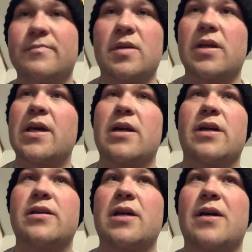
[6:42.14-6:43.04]
again, I
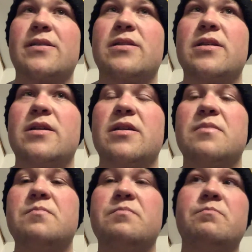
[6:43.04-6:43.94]
could see
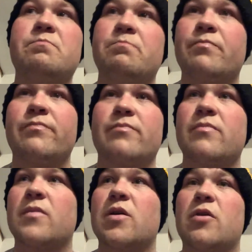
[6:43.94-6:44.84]
him,
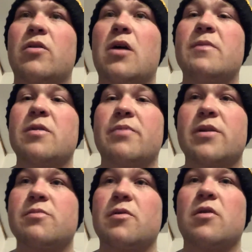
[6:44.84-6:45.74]
you know, coming to
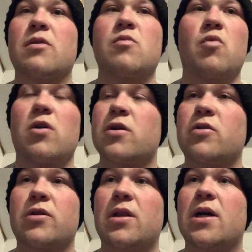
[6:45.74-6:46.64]
Pittsburgh, working
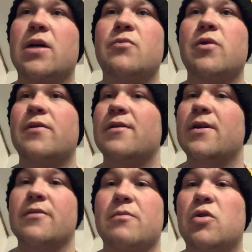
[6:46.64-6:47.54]
on a line with
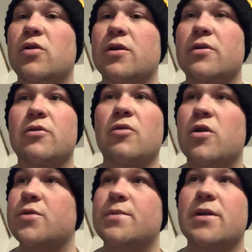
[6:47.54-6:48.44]
either Malkin or
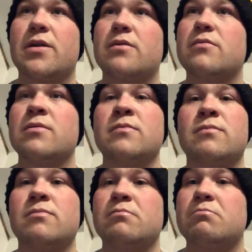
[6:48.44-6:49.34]
Crosby and
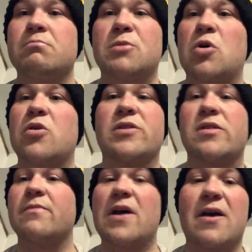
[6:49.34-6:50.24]
causing
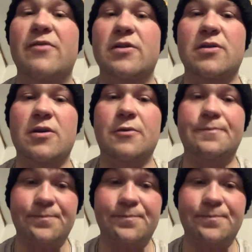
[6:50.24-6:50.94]
some havoc. So